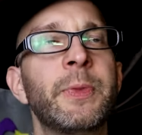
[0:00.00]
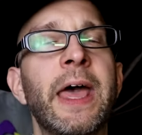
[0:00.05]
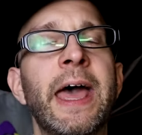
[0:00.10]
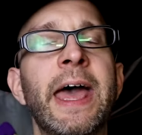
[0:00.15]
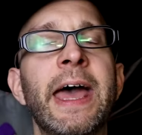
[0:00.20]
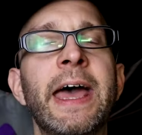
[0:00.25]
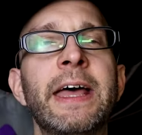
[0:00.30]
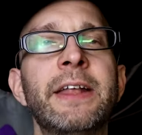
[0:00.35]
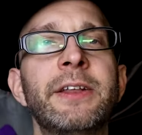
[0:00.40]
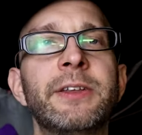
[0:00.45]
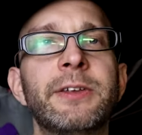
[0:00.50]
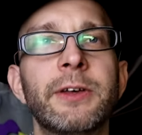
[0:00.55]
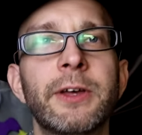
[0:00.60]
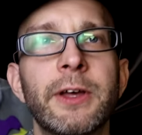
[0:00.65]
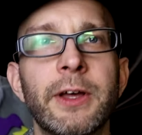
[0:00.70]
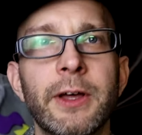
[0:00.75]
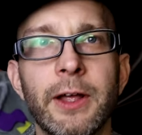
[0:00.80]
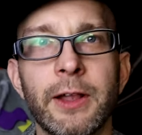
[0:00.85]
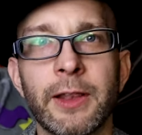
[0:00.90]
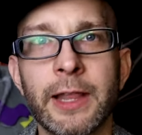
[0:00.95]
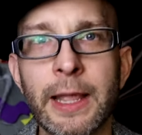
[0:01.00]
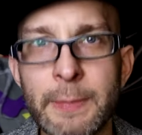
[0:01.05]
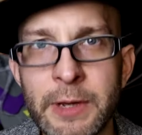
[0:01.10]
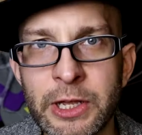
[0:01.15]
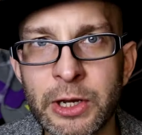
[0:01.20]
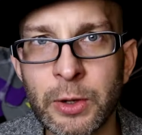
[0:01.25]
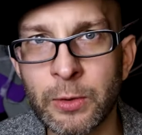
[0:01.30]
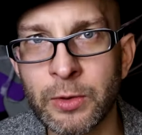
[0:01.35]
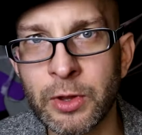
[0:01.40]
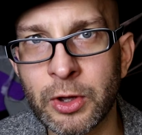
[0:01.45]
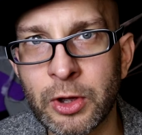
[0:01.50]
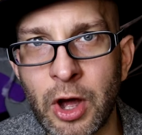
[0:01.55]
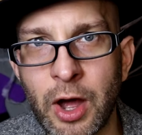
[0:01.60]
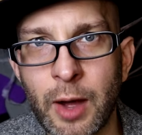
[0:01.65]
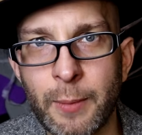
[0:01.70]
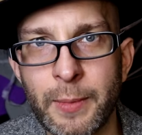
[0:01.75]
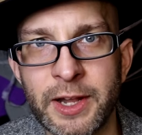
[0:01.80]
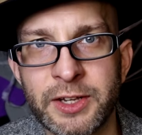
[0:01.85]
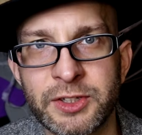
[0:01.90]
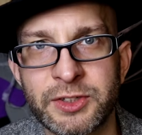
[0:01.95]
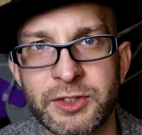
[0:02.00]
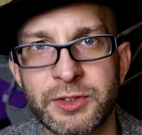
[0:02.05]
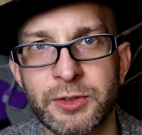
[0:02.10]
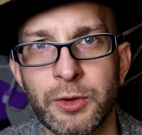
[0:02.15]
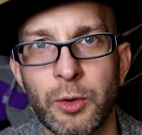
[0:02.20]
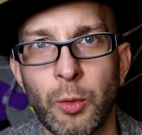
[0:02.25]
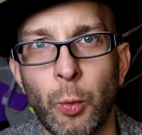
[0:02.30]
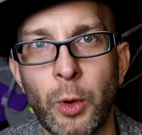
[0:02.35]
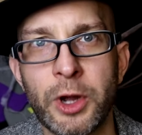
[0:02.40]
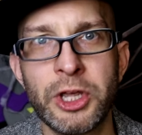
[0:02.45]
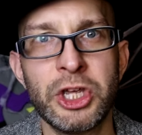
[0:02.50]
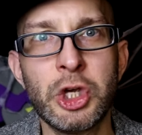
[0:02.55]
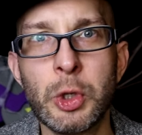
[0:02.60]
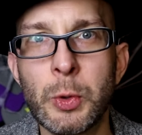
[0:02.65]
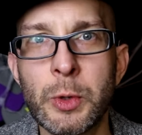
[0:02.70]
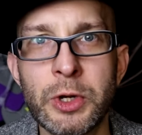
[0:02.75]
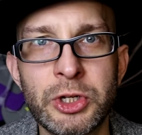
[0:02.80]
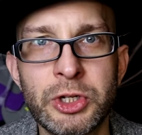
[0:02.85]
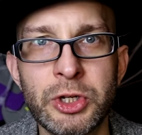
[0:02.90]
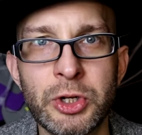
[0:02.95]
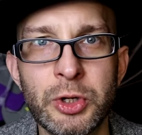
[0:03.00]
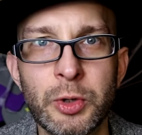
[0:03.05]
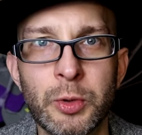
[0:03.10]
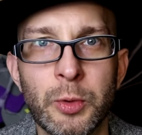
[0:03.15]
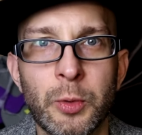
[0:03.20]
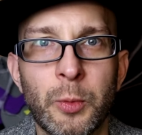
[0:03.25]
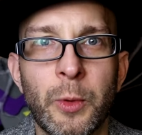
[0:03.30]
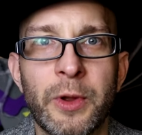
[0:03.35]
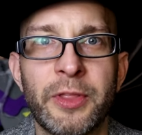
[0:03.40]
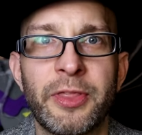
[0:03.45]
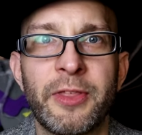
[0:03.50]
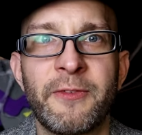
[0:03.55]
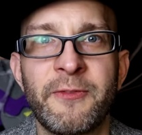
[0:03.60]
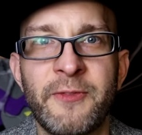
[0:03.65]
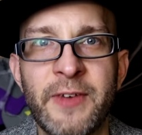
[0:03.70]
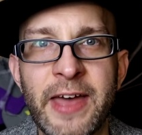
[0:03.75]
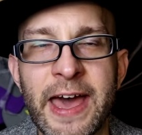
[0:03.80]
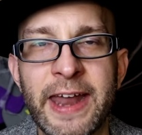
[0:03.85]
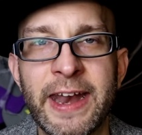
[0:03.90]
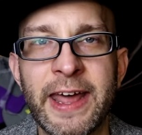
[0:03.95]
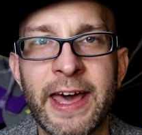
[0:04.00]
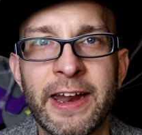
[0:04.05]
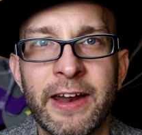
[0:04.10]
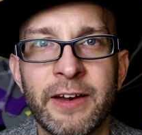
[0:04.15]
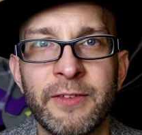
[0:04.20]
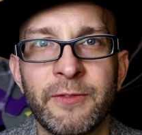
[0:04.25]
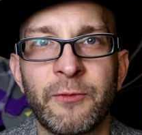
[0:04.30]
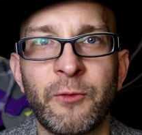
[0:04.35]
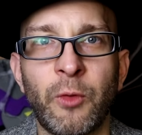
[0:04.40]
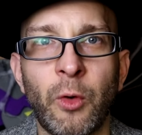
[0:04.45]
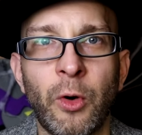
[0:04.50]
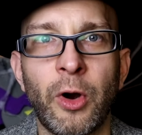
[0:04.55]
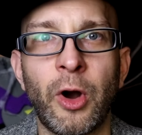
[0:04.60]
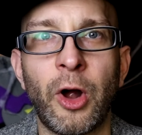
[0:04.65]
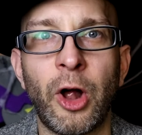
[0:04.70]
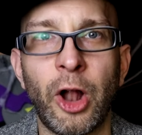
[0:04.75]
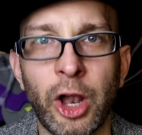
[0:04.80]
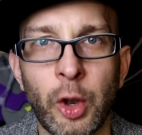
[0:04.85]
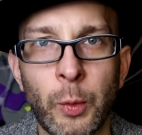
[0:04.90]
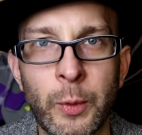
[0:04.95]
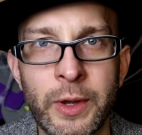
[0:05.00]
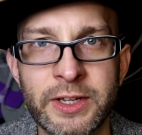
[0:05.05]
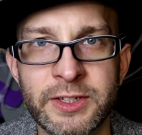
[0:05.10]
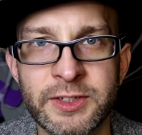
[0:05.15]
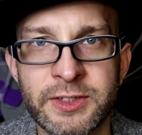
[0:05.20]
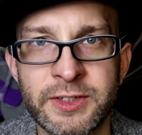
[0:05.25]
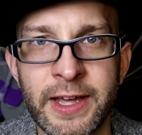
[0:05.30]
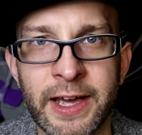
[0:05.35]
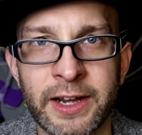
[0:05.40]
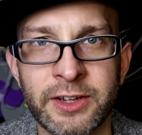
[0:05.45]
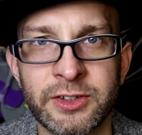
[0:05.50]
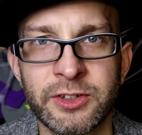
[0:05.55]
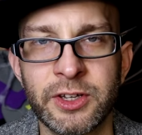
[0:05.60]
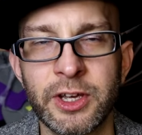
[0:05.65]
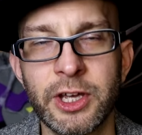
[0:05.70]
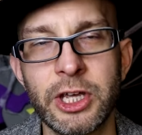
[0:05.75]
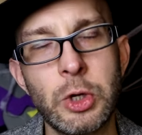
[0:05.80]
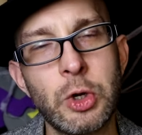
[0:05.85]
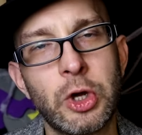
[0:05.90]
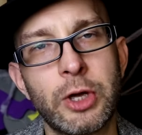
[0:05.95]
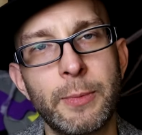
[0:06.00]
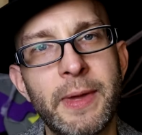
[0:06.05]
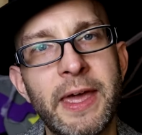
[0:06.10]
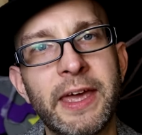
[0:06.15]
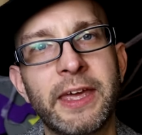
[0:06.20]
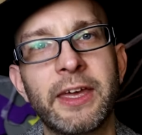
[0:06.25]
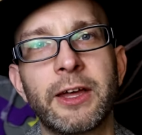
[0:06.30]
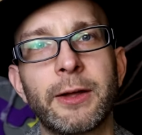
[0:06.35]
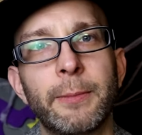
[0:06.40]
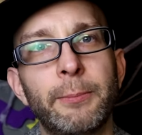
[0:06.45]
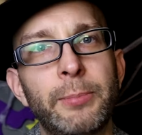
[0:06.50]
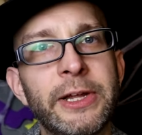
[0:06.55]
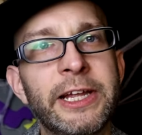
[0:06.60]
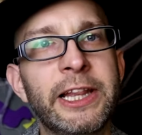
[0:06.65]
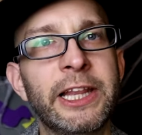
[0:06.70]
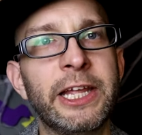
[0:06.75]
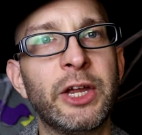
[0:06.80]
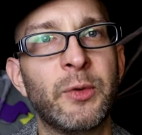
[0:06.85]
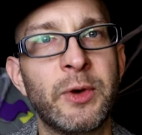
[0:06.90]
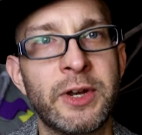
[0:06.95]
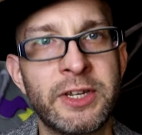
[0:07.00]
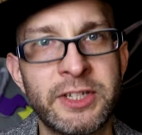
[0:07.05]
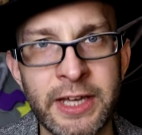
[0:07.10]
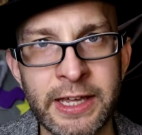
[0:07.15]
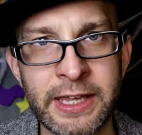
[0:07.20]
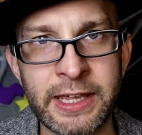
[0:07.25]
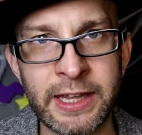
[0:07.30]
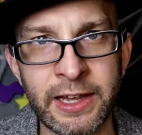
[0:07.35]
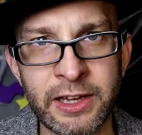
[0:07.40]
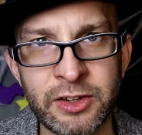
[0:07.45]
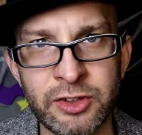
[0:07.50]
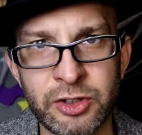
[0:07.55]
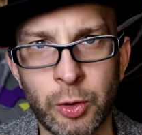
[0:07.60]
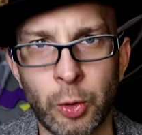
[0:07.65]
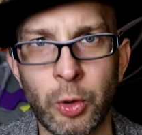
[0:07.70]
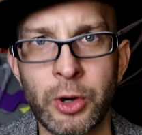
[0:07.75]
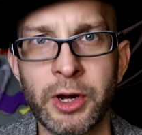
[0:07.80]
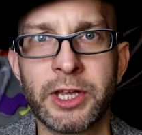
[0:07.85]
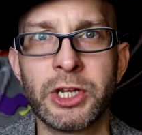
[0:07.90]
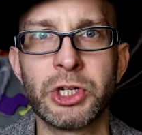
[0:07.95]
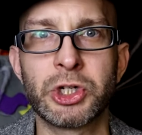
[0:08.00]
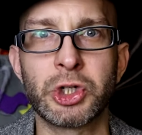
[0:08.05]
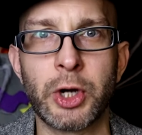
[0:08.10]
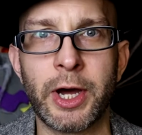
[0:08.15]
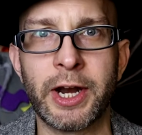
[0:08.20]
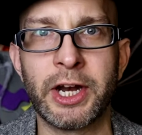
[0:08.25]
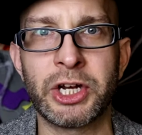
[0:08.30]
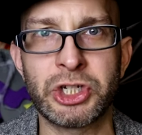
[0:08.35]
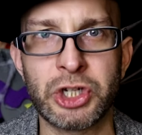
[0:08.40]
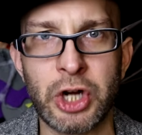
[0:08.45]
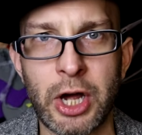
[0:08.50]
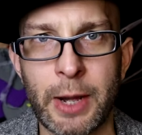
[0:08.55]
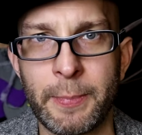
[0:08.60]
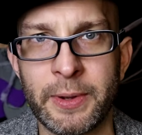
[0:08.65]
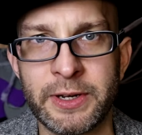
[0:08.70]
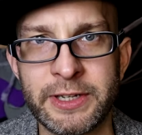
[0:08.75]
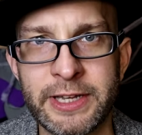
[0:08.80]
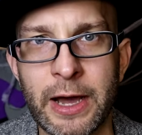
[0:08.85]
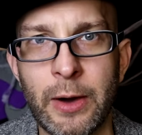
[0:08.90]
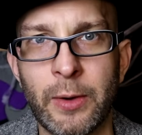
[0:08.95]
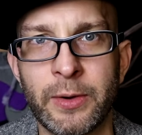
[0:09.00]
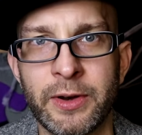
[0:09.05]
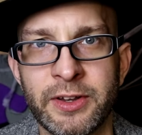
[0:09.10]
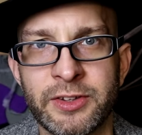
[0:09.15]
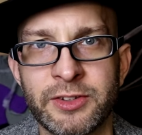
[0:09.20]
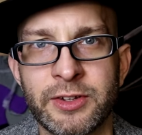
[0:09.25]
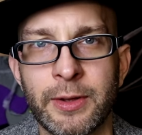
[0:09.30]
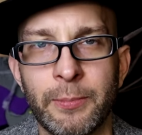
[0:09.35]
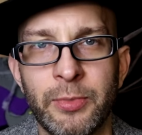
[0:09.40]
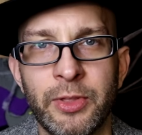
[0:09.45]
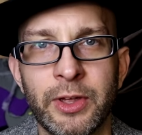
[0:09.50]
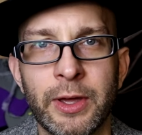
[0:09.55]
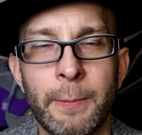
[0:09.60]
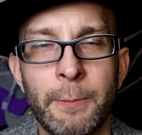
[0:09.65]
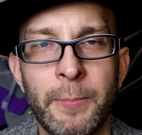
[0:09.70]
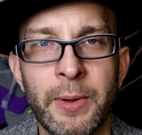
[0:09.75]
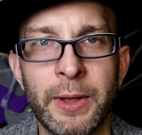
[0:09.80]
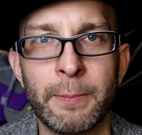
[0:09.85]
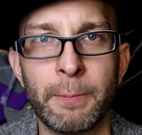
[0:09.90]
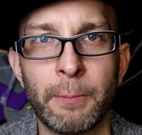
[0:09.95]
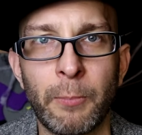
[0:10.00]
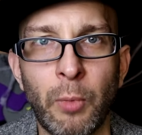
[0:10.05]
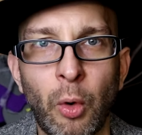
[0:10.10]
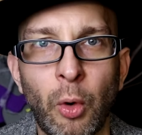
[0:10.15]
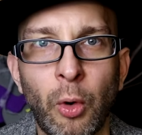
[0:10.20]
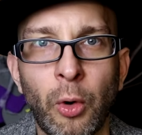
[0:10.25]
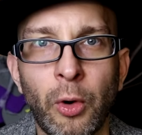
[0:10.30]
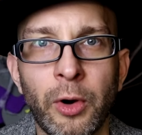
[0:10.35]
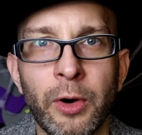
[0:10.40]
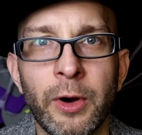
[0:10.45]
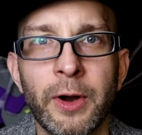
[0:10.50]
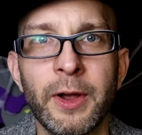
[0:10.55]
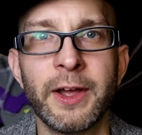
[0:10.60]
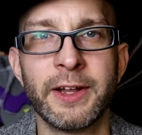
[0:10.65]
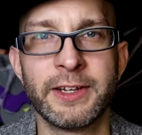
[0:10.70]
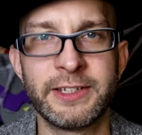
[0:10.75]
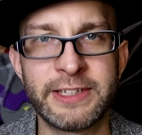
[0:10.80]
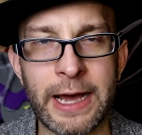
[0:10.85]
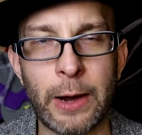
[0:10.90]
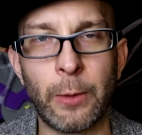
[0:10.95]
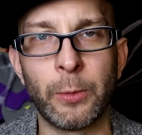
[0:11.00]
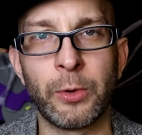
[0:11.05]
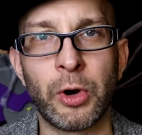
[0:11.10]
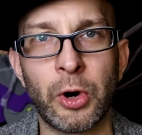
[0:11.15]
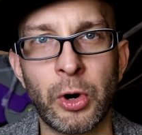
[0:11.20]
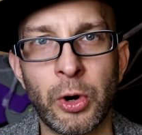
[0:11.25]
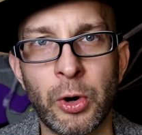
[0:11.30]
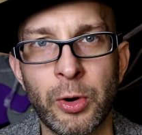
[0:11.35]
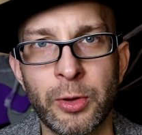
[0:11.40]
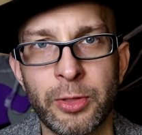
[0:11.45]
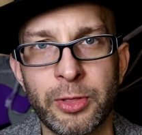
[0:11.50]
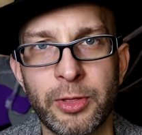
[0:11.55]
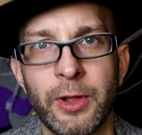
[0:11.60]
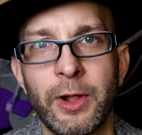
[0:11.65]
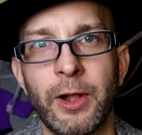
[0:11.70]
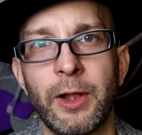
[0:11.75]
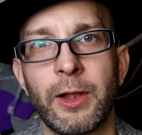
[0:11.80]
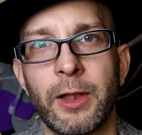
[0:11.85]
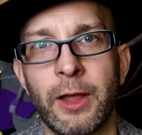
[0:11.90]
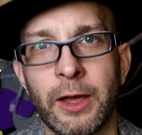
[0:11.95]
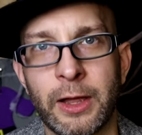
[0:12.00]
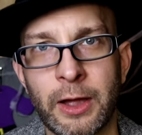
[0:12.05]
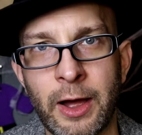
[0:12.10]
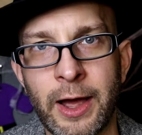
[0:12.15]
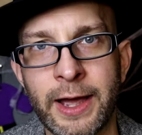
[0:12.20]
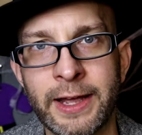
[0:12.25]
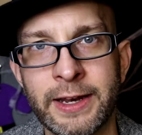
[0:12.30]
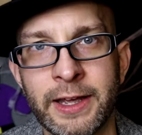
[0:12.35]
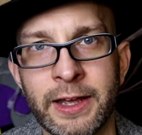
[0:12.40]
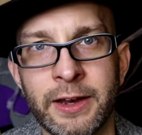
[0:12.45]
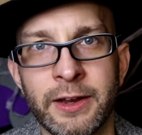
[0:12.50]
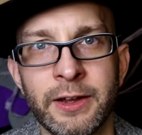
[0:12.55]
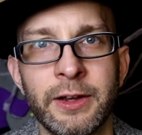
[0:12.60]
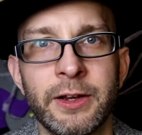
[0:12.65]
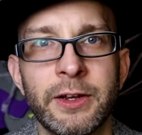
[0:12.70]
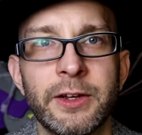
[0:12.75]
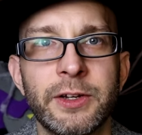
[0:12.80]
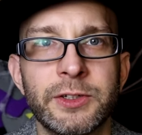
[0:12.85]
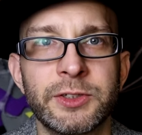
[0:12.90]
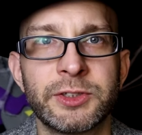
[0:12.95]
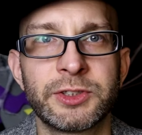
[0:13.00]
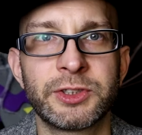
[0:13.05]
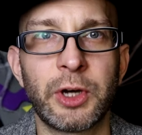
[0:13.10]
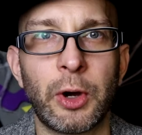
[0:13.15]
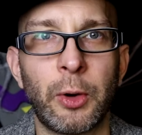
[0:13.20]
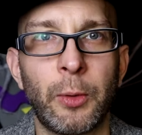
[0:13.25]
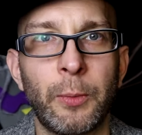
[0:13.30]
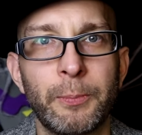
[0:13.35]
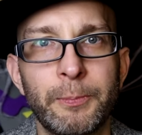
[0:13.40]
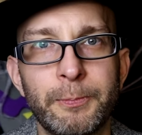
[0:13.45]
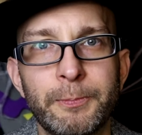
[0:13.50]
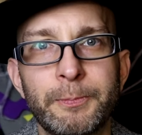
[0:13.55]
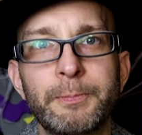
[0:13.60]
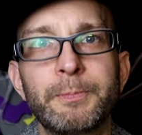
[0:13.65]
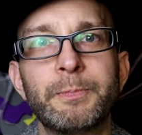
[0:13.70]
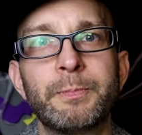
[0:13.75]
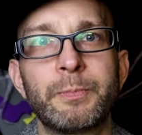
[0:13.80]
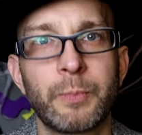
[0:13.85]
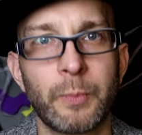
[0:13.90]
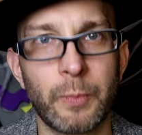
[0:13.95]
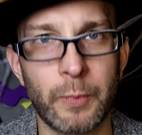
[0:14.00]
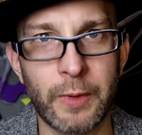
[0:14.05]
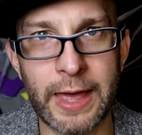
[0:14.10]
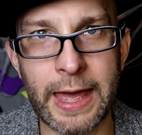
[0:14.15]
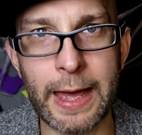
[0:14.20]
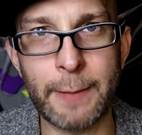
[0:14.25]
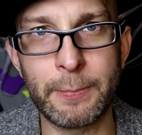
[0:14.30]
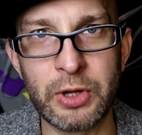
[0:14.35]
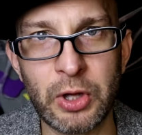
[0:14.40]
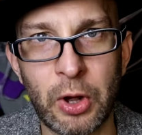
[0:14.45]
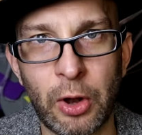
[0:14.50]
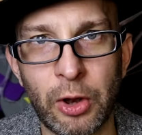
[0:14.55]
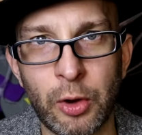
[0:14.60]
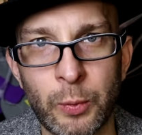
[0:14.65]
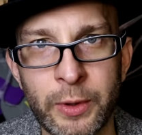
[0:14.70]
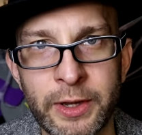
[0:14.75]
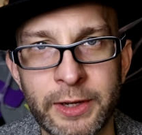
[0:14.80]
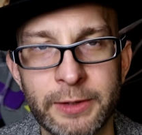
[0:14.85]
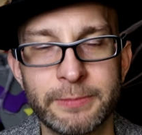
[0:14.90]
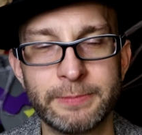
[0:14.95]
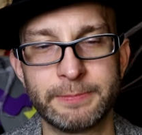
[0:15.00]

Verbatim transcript: And let me know in the comments what you would do with a fan edit for Halloween 6. You can make it completely ridiculous or you can try to chop it down to something a bit more down to earth like I did. So, happy Halloween.